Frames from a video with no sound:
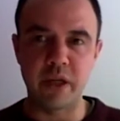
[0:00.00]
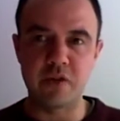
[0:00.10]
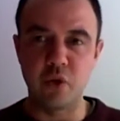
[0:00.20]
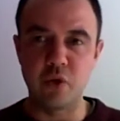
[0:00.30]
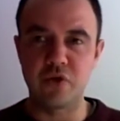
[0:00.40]

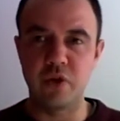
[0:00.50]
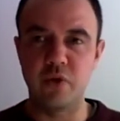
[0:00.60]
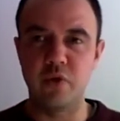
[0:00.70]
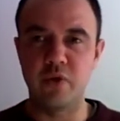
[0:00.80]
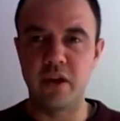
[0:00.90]
it's also,
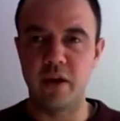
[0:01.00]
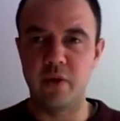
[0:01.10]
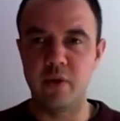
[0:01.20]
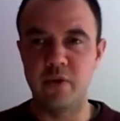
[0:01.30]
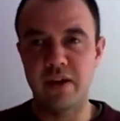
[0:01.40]

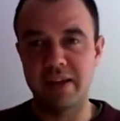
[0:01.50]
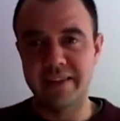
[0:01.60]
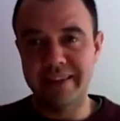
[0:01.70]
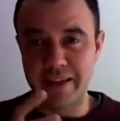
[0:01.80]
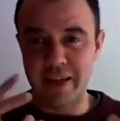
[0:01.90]

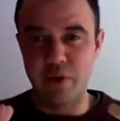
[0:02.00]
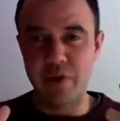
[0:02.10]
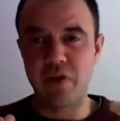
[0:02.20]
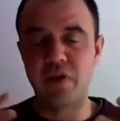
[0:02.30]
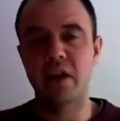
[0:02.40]
we're
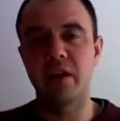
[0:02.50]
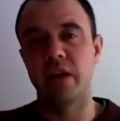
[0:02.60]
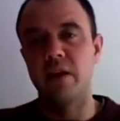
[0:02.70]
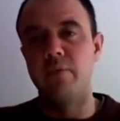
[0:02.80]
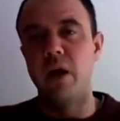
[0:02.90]
in the thick of
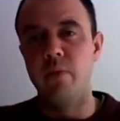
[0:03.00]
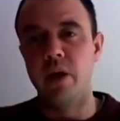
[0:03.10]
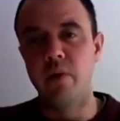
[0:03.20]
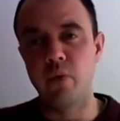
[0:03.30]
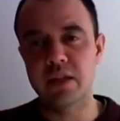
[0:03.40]
it at the
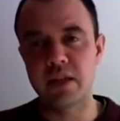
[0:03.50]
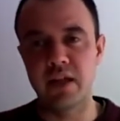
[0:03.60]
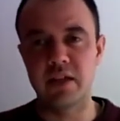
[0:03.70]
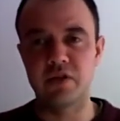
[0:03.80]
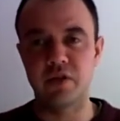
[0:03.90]
moment, and we're
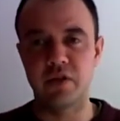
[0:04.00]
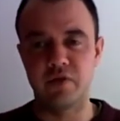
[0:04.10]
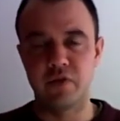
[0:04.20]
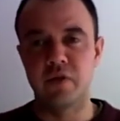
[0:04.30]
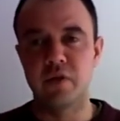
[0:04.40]
seeing sort
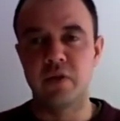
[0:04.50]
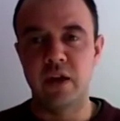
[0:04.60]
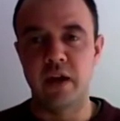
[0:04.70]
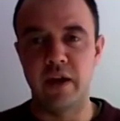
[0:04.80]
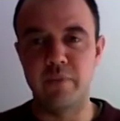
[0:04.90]

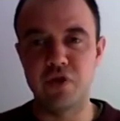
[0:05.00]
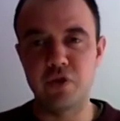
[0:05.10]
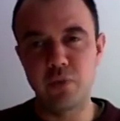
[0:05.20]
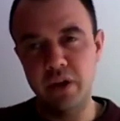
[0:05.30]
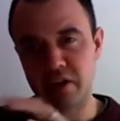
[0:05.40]
of
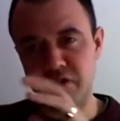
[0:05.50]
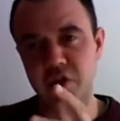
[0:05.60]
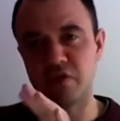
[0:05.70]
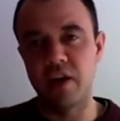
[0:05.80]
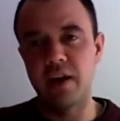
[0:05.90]
just putting a
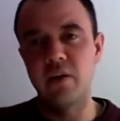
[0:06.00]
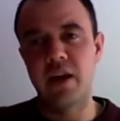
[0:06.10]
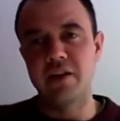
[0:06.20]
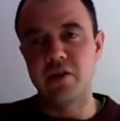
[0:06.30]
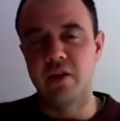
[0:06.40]
social value
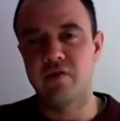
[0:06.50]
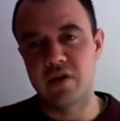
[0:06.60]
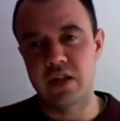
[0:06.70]
lens on it for a